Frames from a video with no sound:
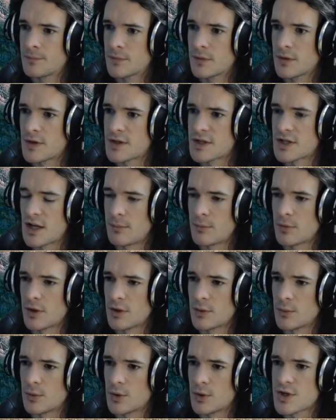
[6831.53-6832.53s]
The timer on
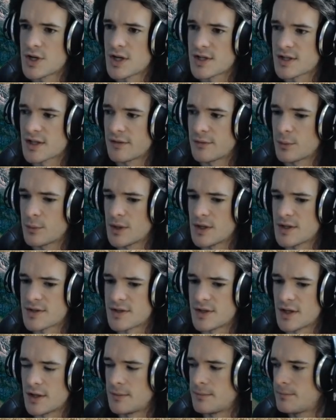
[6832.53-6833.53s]
the war chest giveaway is
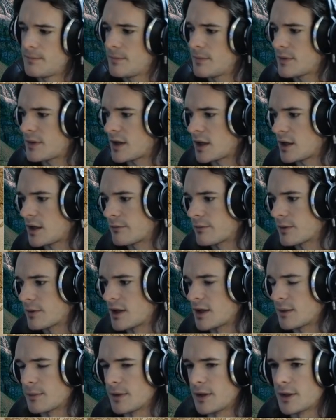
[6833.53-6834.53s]
done. Thank you for
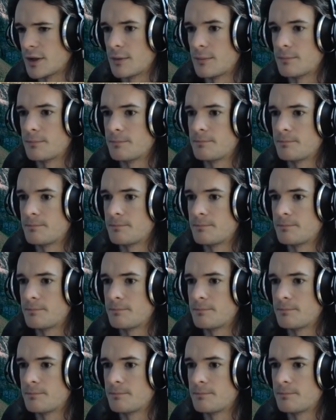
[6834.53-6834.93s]
letting me know.